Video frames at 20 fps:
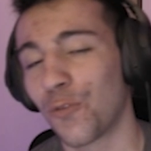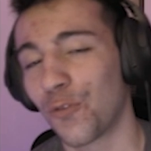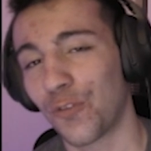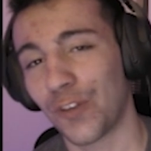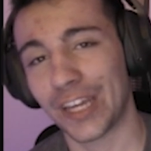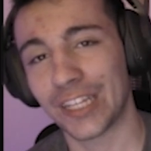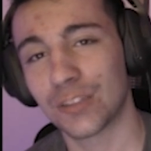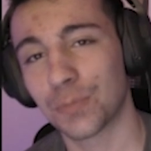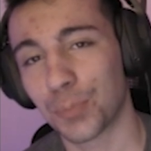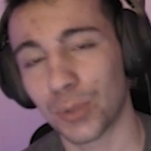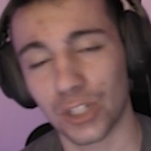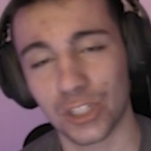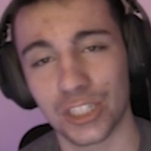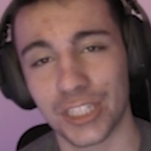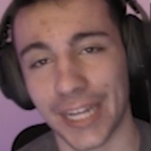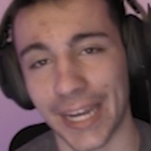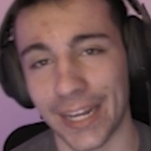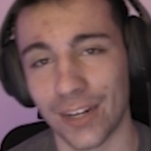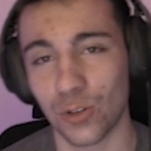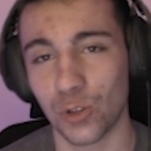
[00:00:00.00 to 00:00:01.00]

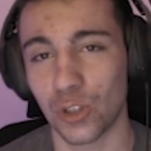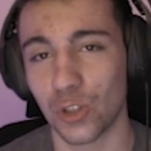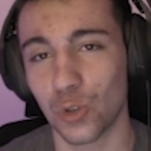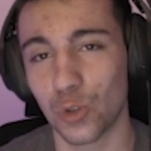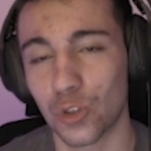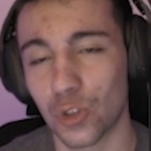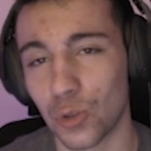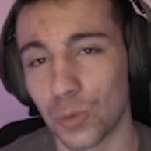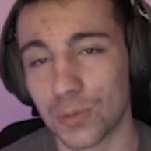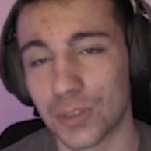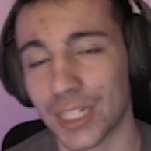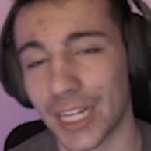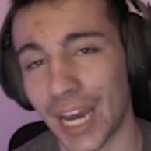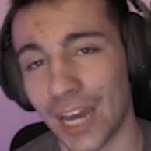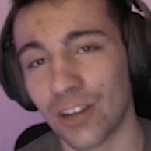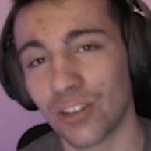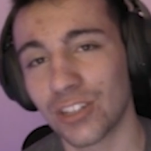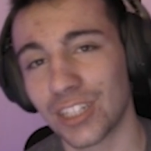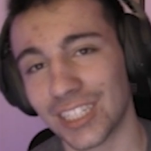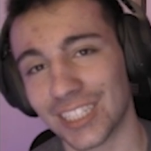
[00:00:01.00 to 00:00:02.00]
Facebook channel, YouTube
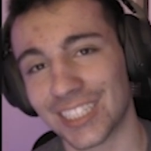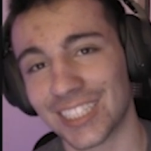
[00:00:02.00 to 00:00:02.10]
channel,